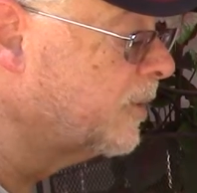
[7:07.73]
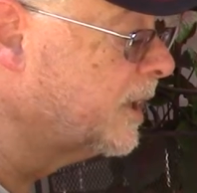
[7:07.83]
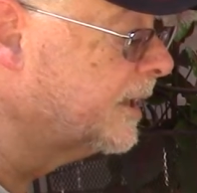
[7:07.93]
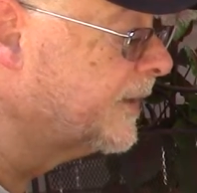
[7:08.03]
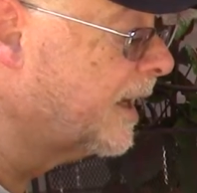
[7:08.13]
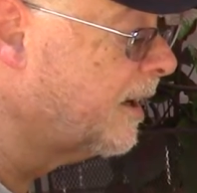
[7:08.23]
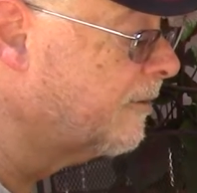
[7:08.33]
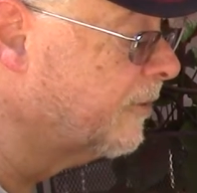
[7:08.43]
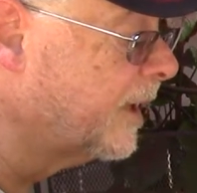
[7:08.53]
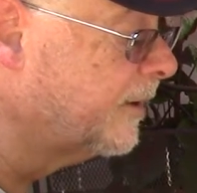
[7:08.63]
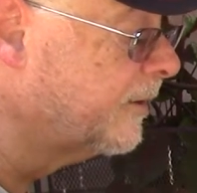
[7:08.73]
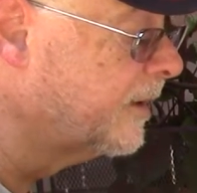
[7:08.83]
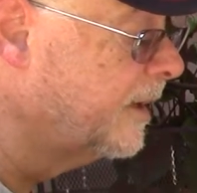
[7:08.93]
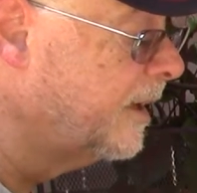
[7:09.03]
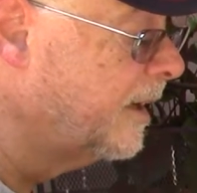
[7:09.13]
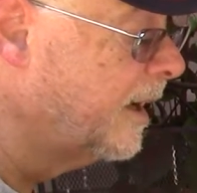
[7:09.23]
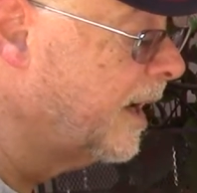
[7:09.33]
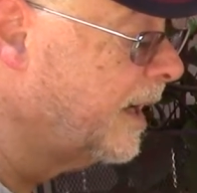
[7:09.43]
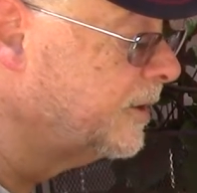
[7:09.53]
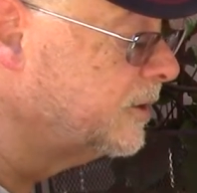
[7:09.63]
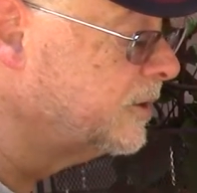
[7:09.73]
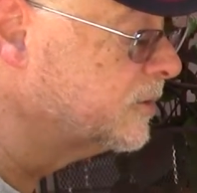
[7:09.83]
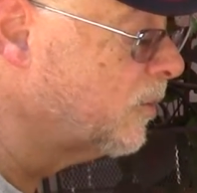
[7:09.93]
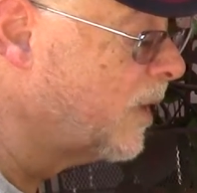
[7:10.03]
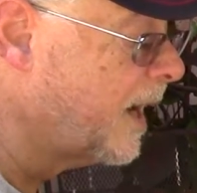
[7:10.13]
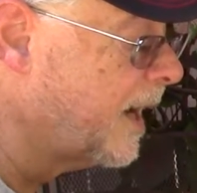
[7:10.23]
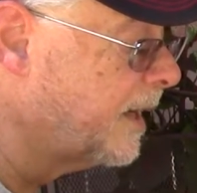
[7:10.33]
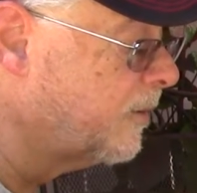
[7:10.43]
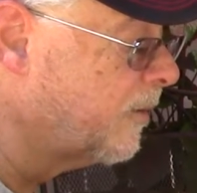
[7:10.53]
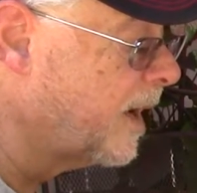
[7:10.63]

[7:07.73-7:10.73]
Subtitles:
We'll cut that off later. And you just wind